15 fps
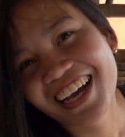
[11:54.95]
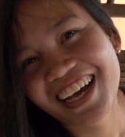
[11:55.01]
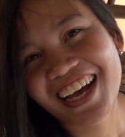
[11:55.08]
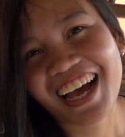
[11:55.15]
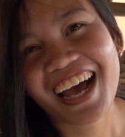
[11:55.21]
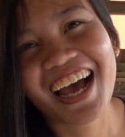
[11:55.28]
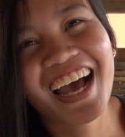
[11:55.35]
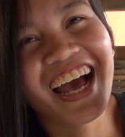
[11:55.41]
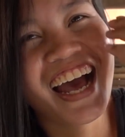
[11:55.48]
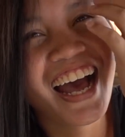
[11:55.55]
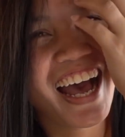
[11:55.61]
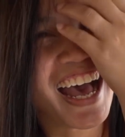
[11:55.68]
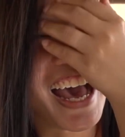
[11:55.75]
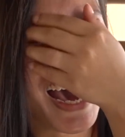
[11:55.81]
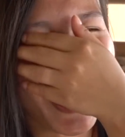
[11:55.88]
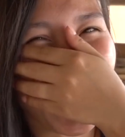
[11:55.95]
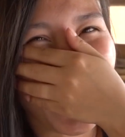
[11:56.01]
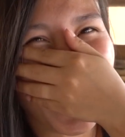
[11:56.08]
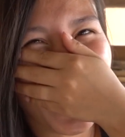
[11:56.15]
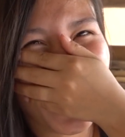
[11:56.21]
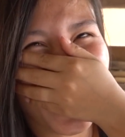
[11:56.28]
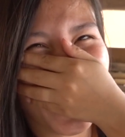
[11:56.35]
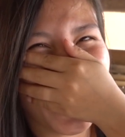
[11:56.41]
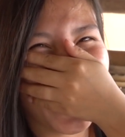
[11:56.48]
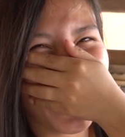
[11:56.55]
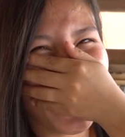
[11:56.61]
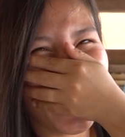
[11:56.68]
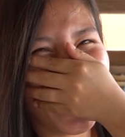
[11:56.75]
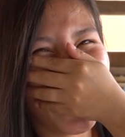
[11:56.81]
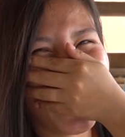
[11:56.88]
because you got the hoo-ha hanging out.
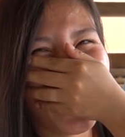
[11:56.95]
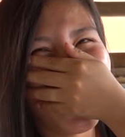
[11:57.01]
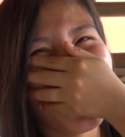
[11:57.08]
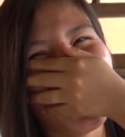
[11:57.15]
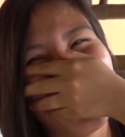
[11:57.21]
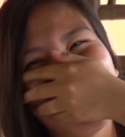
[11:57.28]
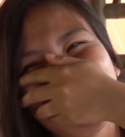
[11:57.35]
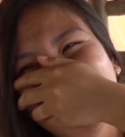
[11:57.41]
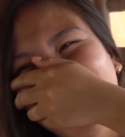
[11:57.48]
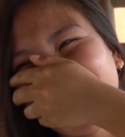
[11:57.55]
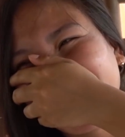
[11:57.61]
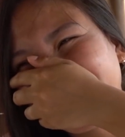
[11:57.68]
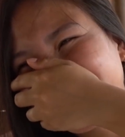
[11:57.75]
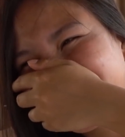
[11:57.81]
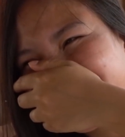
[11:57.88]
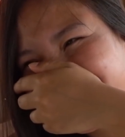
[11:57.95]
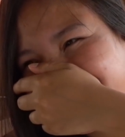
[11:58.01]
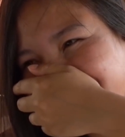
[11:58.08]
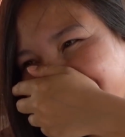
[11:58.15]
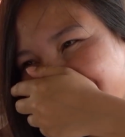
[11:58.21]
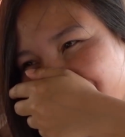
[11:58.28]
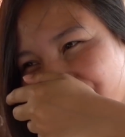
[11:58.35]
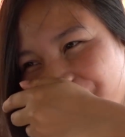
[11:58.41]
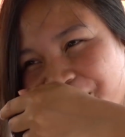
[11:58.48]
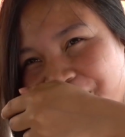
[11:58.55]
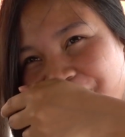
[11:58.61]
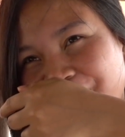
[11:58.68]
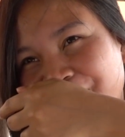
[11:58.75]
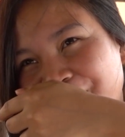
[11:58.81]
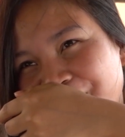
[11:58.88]
Just tell everybody how
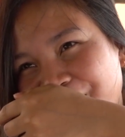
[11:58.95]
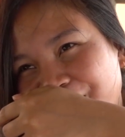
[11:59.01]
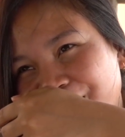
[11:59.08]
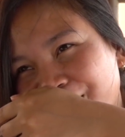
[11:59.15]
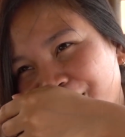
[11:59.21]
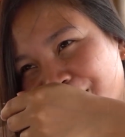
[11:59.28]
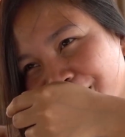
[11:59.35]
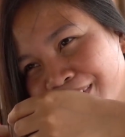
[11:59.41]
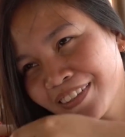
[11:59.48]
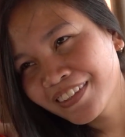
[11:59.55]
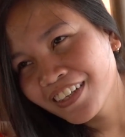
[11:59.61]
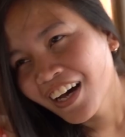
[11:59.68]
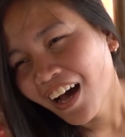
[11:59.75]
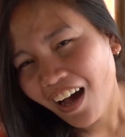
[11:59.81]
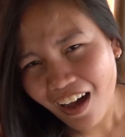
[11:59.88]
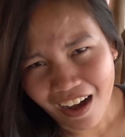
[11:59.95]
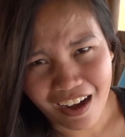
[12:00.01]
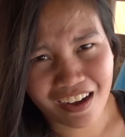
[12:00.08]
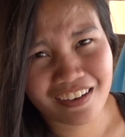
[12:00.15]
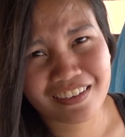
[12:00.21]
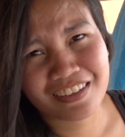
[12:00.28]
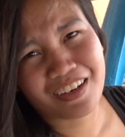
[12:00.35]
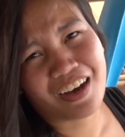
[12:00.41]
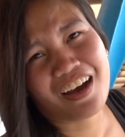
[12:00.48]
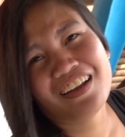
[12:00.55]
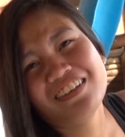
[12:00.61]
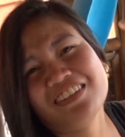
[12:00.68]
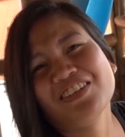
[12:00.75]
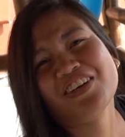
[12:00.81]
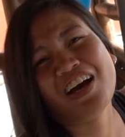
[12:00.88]
your Christmas was. I, I,
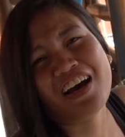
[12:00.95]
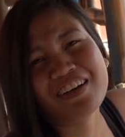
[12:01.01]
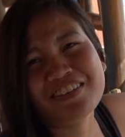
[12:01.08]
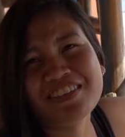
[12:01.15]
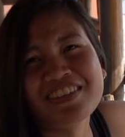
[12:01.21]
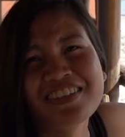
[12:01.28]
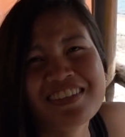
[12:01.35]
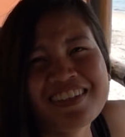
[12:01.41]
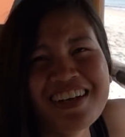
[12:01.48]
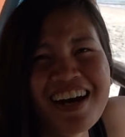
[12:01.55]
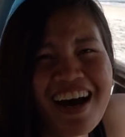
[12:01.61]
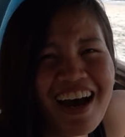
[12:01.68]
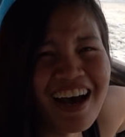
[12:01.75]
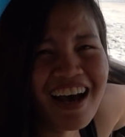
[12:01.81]
I,